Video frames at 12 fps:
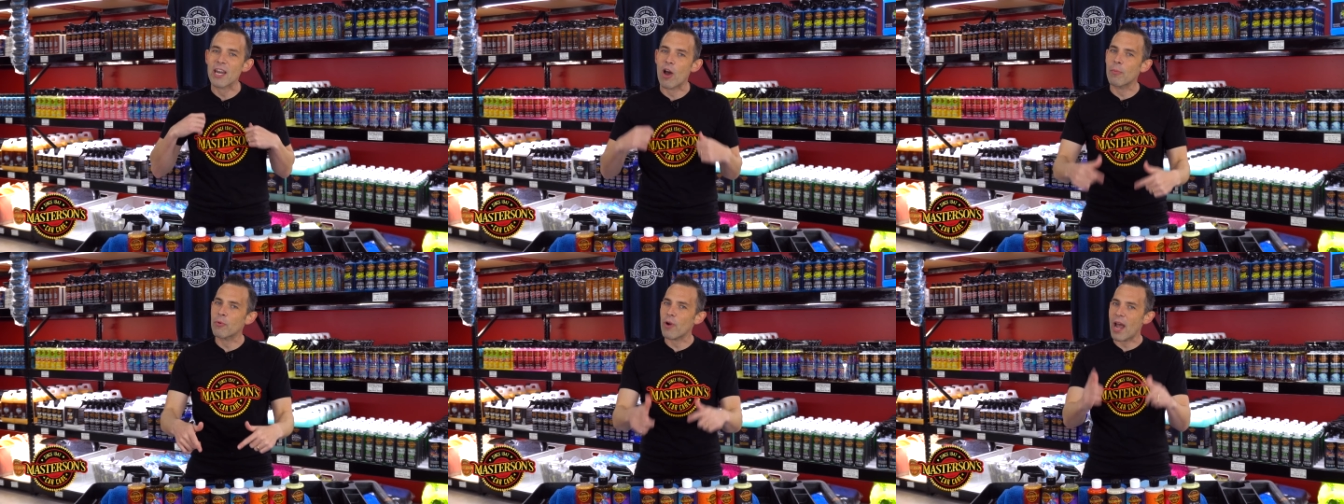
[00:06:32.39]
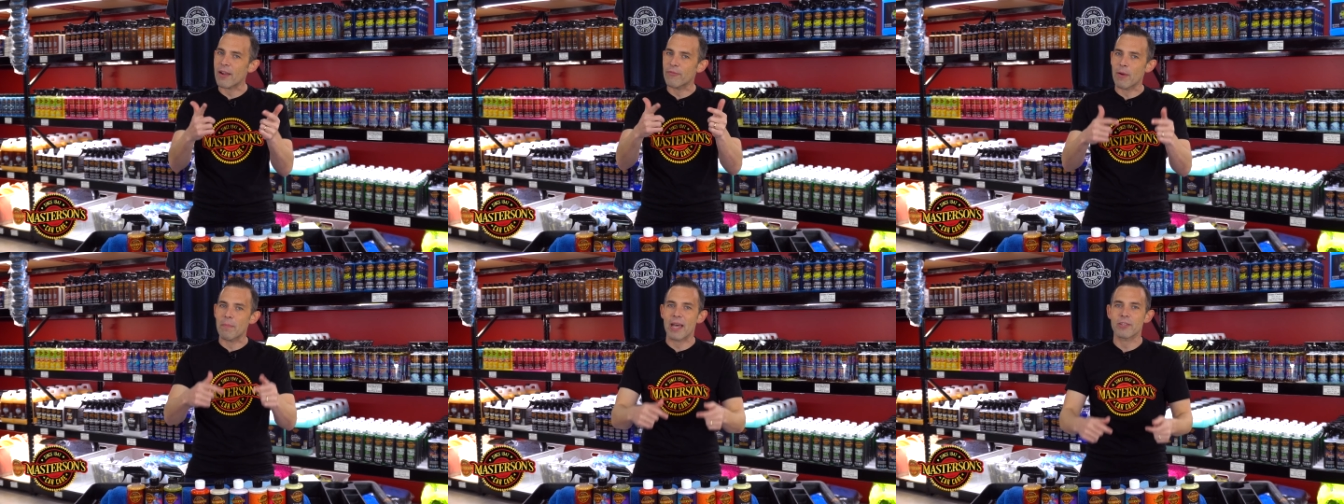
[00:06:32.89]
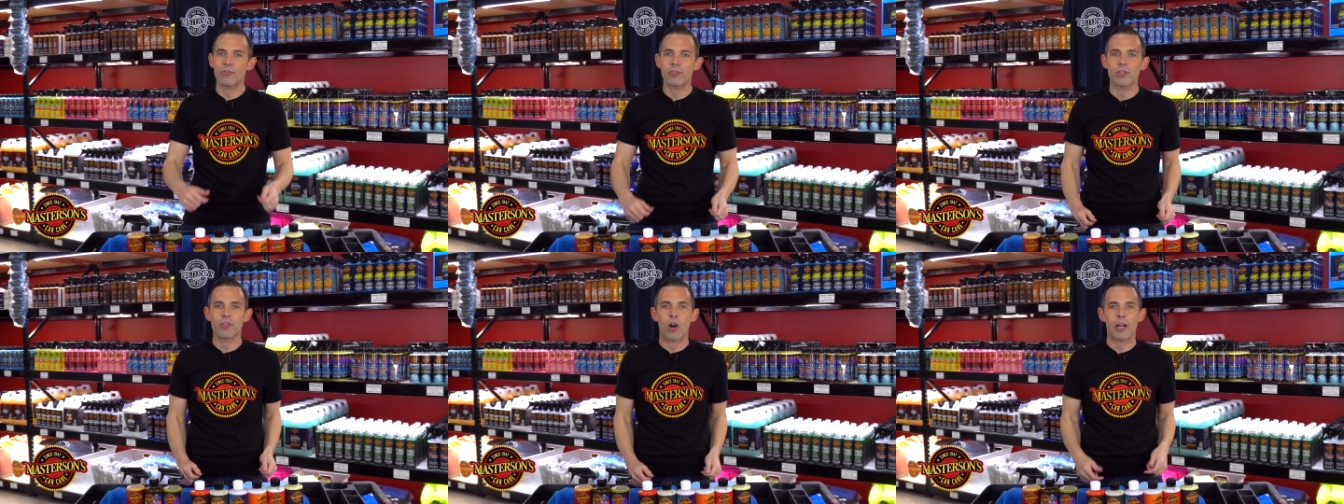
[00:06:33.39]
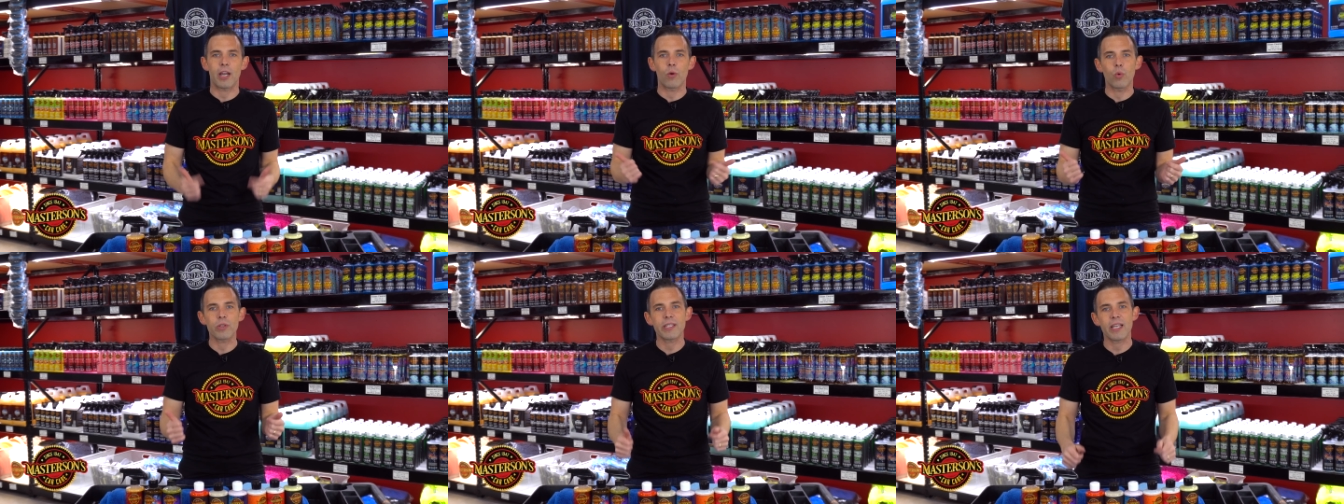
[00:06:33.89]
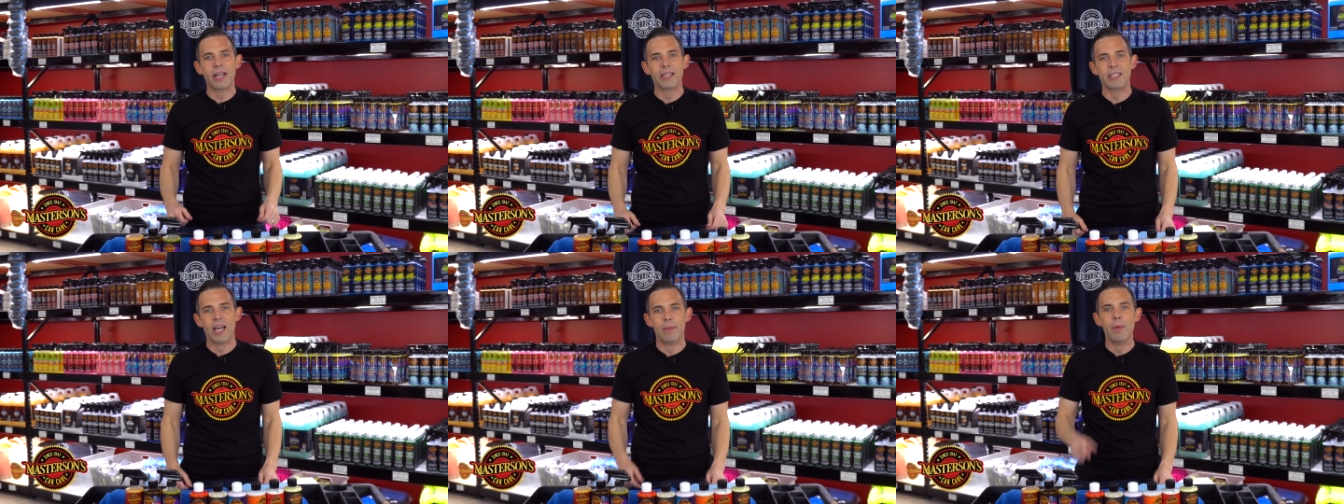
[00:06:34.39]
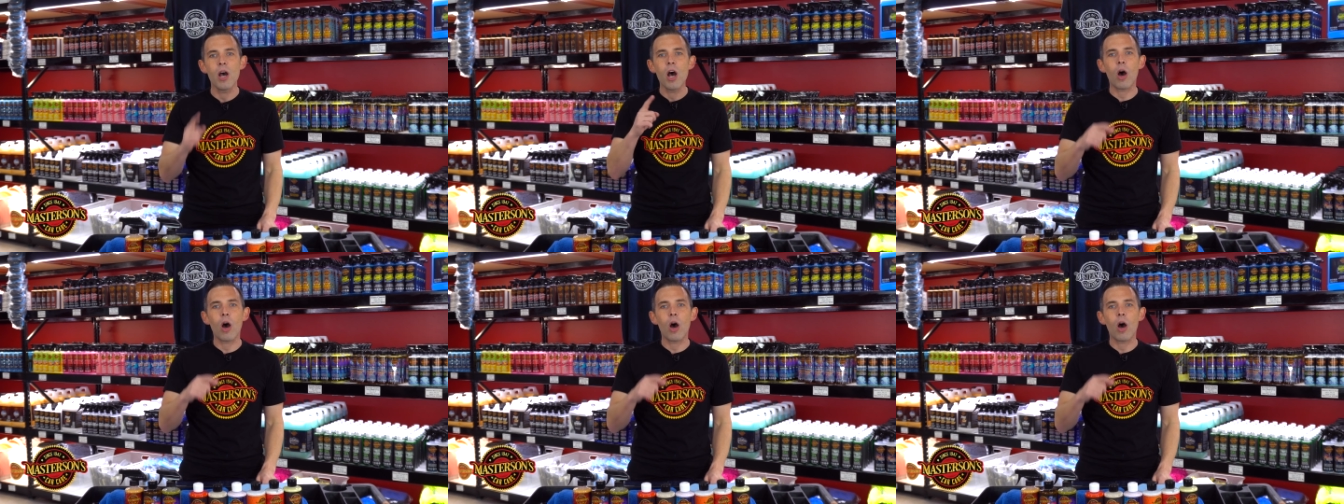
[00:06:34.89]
Now, I'm Greg from Mastersons Car Care. We'll see you next time.